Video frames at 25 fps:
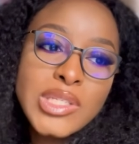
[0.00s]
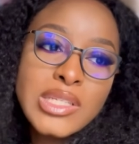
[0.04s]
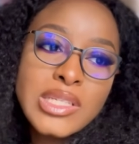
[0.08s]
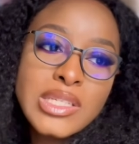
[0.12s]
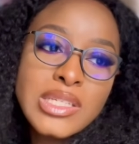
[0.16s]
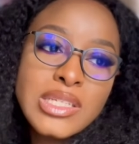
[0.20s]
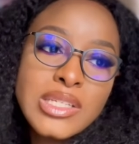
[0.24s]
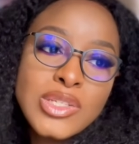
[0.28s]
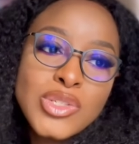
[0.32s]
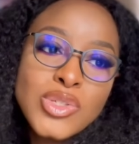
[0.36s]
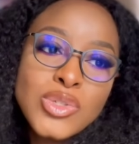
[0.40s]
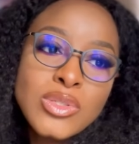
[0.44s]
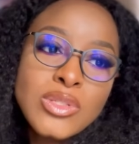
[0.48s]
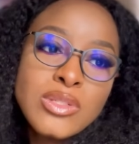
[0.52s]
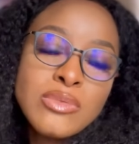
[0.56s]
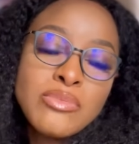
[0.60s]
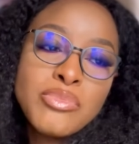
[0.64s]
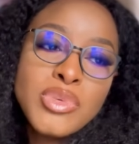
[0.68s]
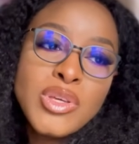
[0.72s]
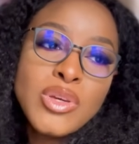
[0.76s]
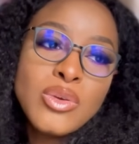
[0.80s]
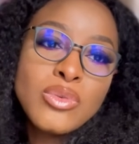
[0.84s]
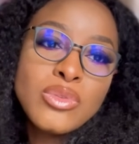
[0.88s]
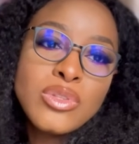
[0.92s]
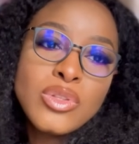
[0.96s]
it shouldn't
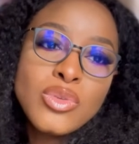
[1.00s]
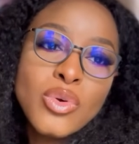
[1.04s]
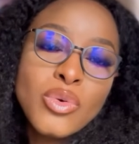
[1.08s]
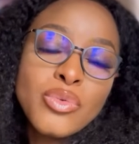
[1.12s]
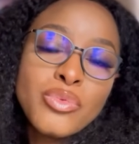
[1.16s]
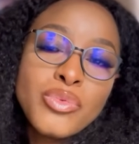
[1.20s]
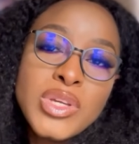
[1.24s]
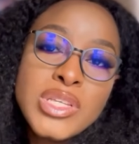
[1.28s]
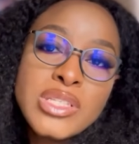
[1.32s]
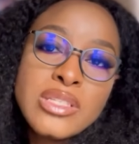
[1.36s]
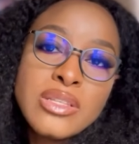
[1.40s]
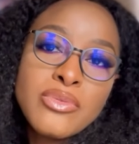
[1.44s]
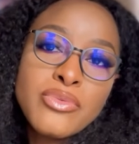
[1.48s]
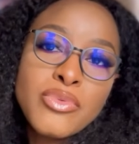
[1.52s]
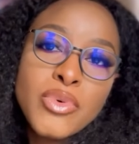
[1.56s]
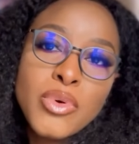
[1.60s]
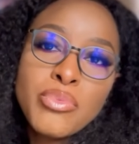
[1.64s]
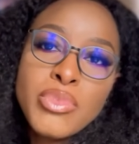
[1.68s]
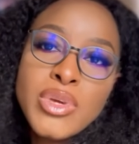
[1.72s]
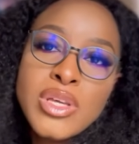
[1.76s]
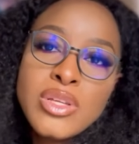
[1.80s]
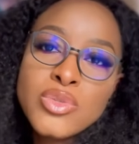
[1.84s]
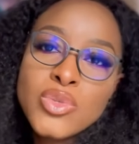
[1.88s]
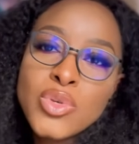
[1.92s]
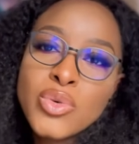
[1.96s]
be your reason for
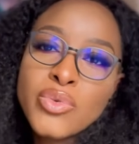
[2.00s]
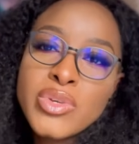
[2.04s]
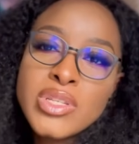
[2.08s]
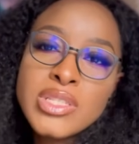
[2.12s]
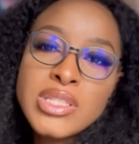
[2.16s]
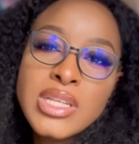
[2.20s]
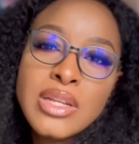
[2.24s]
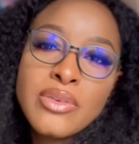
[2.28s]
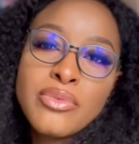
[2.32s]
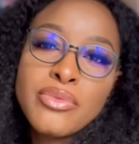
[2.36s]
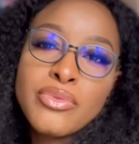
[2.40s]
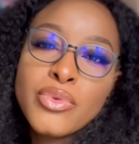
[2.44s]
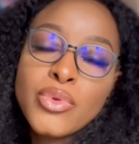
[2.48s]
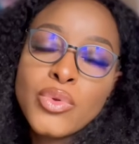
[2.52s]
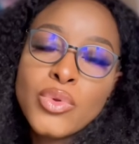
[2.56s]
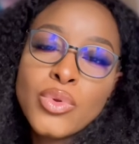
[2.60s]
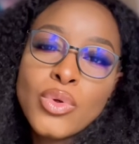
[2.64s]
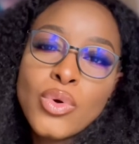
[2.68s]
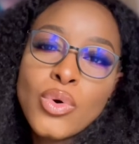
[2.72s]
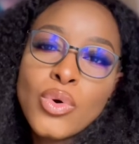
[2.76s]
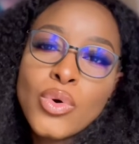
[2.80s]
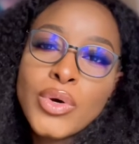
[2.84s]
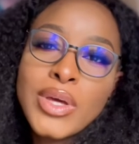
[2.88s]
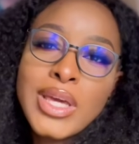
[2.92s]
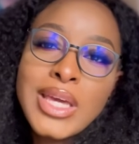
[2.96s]
being so
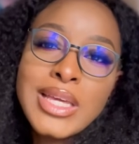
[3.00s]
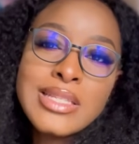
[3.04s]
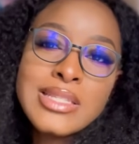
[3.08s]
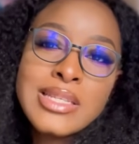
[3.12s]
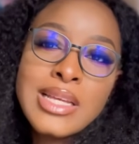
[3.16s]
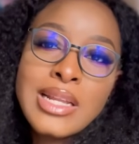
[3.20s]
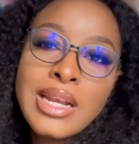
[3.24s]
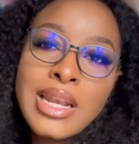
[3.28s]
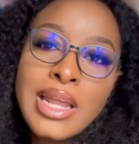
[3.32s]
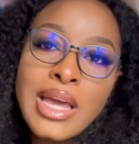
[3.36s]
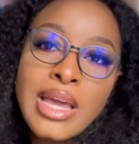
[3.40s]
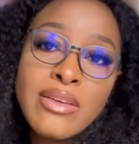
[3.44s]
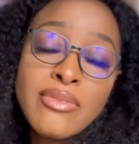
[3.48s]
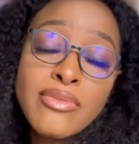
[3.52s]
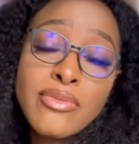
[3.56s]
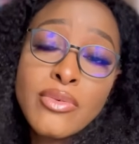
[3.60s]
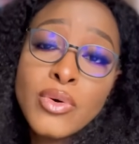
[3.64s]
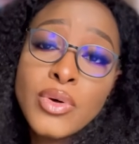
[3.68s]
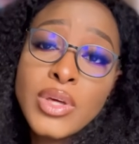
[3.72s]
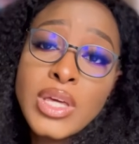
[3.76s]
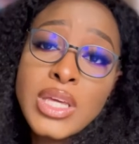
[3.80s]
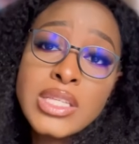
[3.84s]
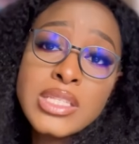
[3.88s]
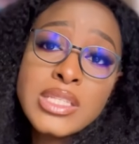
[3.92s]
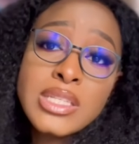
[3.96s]
resentful or hating life
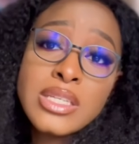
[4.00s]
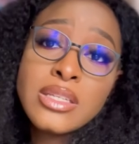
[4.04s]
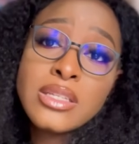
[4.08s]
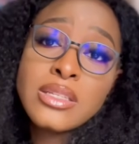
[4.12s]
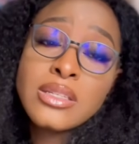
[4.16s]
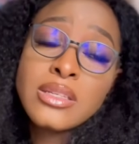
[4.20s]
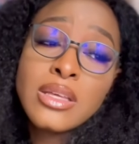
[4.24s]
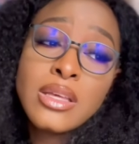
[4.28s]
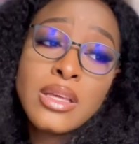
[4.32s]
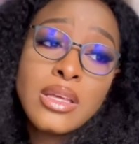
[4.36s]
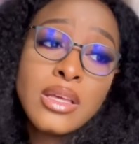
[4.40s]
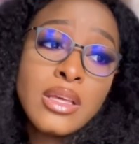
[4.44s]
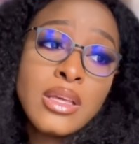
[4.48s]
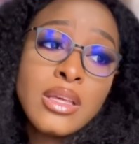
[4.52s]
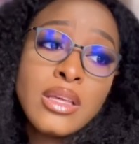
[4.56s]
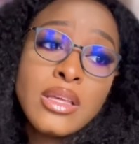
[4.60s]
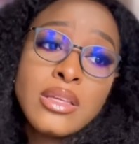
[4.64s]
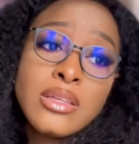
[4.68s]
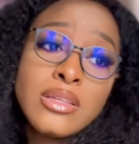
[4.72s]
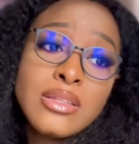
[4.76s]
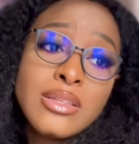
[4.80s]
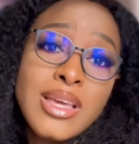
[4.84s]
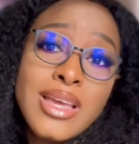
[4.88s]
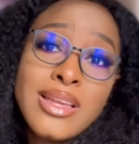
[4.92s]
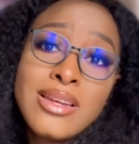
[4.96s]
or hating
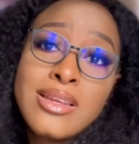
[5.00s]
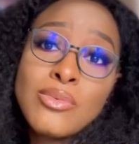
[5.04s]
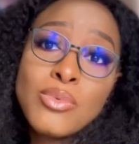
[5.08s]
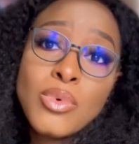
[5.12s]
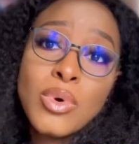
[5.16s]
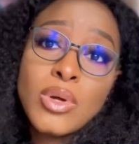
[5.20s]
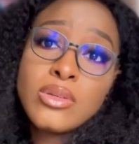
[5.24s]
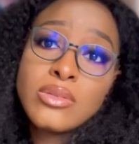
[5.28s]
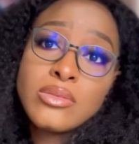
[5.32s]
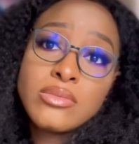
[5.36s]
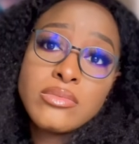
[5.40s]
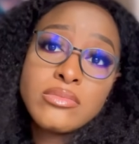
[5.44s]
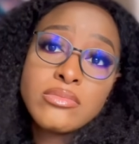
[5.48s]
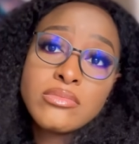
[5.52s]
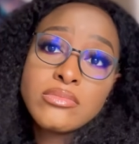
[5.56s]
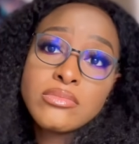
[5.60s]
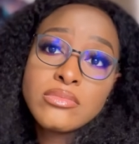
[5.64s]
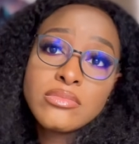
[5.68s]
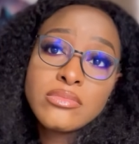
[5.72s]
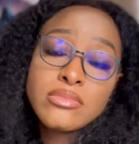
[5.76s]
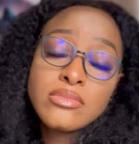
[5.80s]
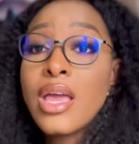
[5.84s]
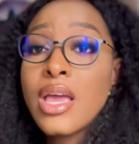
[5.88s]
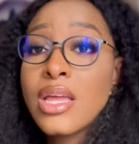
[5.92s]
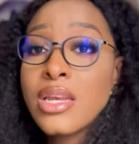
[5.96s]
anyone.
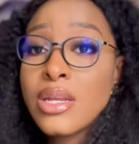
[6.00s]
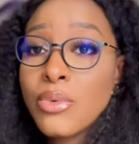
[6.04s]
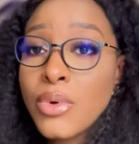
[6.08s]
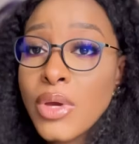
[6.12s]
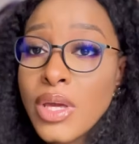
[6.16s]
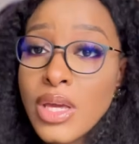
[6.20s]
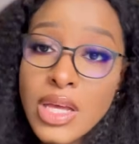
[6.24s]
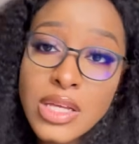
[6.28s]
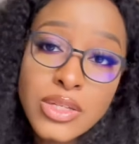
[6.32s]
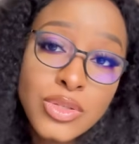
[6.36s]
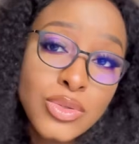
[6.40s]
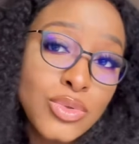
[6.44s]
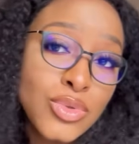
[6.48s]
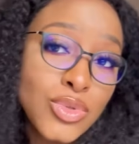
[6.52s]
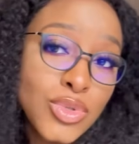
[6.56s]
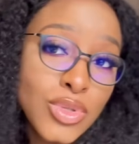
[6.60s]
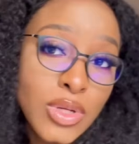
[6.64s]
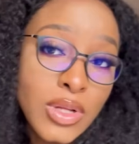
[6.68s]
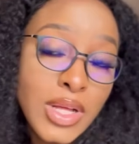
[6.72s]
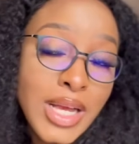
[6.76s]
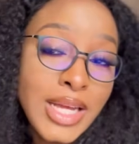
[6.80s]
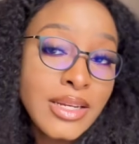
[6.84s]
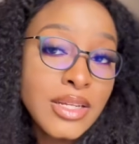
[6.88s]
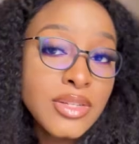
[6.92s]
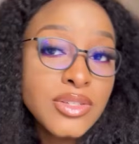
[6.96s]
Anyway, as
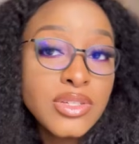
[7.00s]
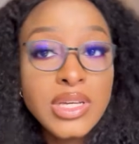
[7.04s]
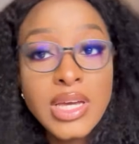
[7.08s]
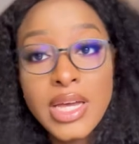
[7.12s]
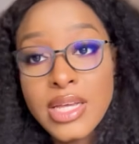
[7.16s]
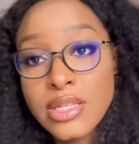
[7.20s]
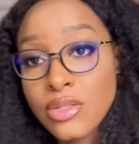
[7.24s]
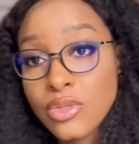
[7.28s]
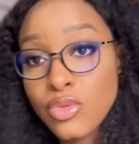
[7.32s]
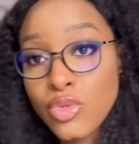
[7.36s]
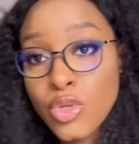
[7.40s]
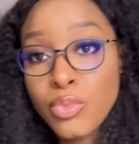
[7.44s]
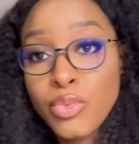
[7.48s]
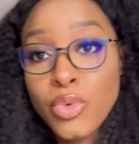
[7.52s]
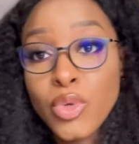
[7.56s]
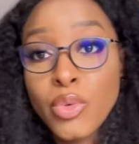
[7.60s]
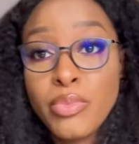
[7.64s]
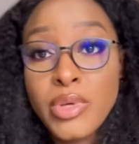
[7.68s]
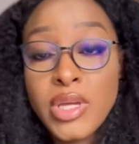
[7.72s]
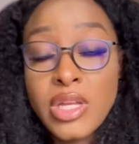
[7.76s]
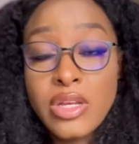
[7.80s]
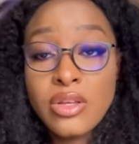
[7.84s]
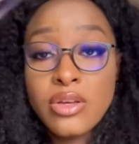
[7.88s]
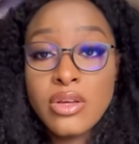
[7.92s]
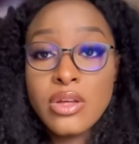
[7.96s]
usual, I need you guys to drop your
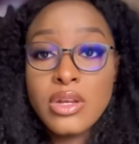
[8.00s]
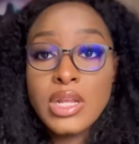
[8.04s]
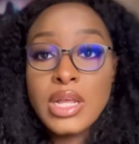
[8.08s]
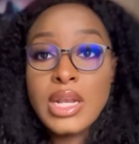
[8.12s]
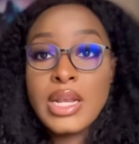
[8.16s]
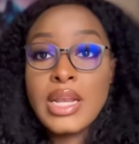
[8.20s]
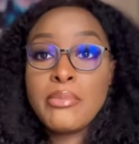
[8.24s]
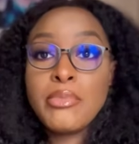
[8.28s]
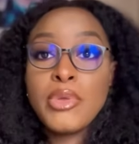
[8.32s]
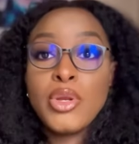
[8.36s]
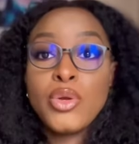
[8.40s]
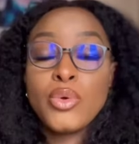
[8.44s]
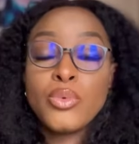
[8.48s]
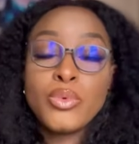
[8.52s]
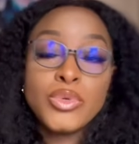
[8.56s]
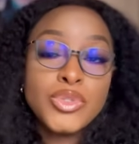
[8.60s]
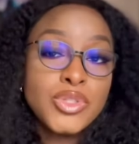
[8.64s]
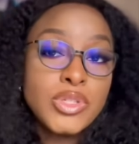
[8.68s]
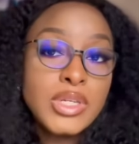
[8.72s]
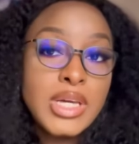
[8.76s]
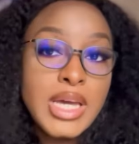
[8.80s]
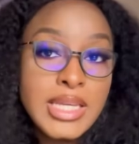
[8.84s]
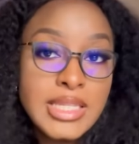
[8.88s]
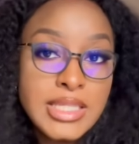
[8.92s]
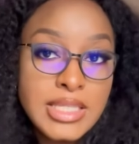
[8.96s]
opinion and let me know what
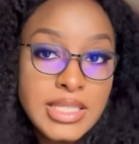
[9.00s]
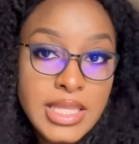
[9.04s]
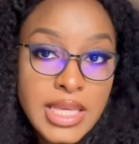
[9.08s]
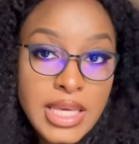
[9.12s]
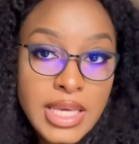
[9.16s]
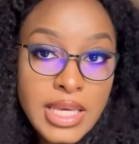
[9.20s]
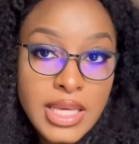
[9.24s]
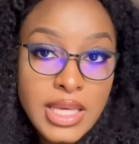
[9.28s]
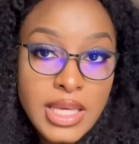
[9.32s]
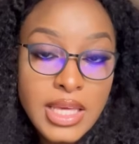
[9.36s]
you guys think